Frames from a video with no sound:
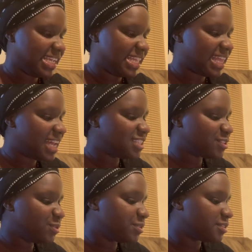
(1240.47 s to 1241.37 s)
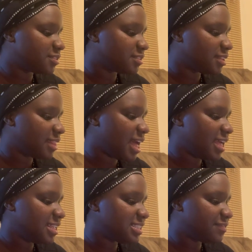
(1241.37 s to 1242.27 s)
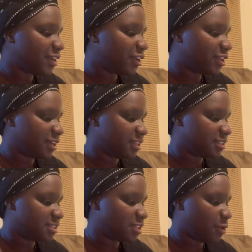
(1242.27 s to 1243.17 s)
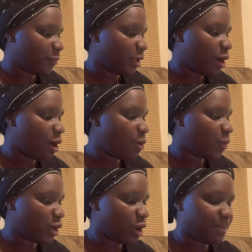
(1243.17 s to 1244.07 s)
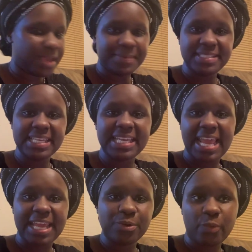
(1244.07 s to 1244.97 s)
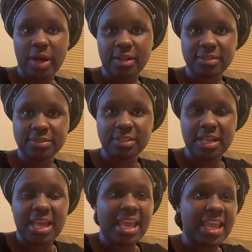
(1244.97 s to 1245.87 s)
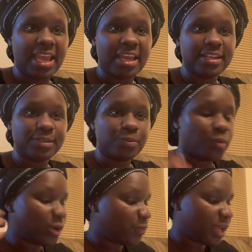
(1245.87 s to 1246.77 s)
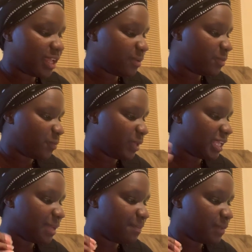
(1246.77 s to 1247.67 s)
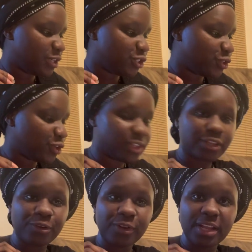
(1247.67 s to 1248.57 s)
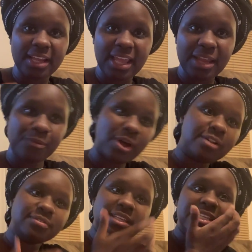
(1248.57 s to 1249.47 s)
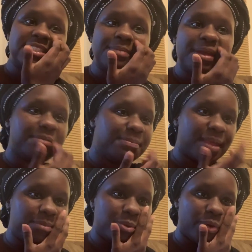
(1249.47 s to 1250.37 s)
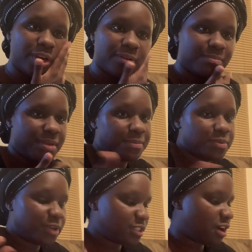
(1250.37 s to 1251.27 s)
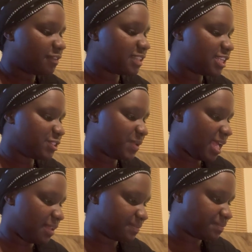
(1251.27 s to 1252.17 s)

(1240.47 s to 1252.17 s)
that is cool. That is very good. So we all want our babies to gain well, and one way we can assure that they're going to gain well is to maybe baby wear as often as you can.